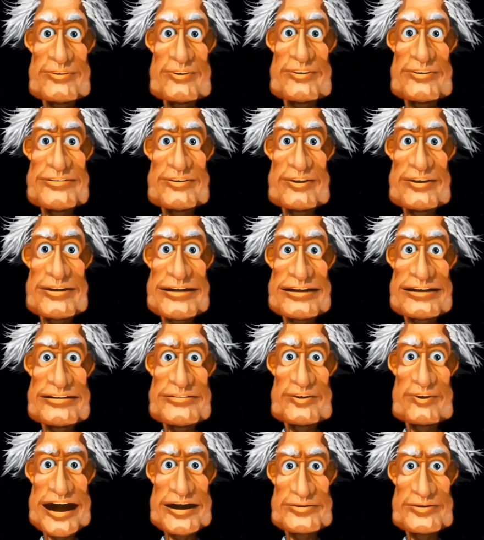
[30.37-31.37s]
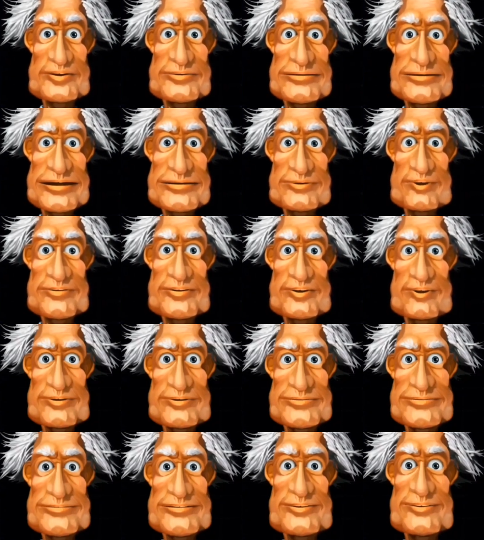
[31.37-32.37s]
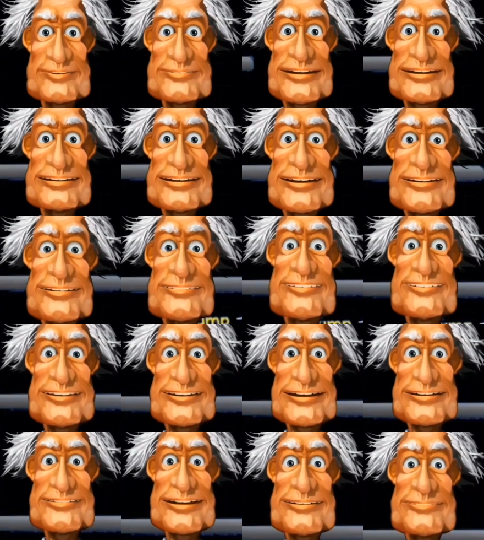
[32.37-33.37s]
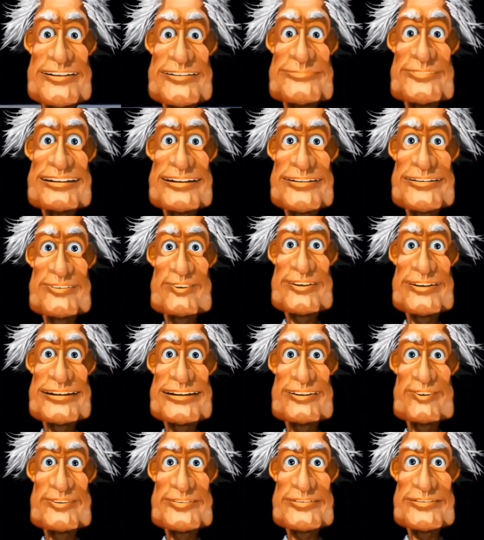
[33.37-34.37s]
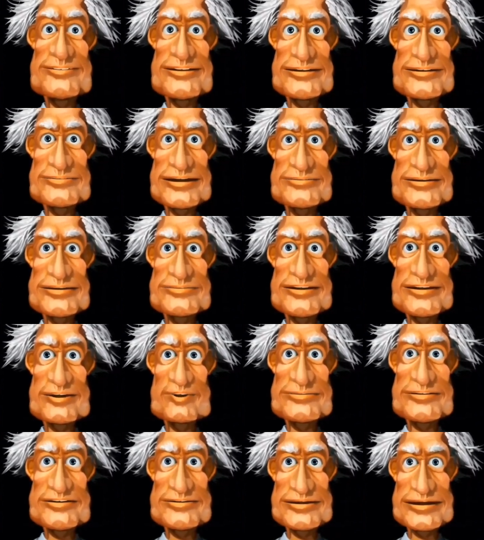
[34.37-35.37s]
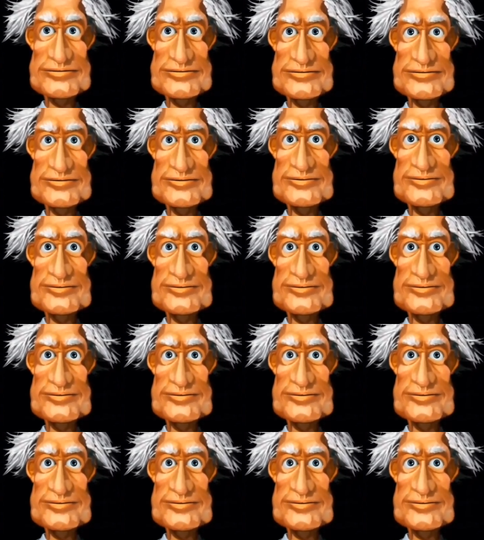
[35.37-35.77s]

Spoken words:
What do these charts represent? If we turned the pump sideways and connected it to a pipe,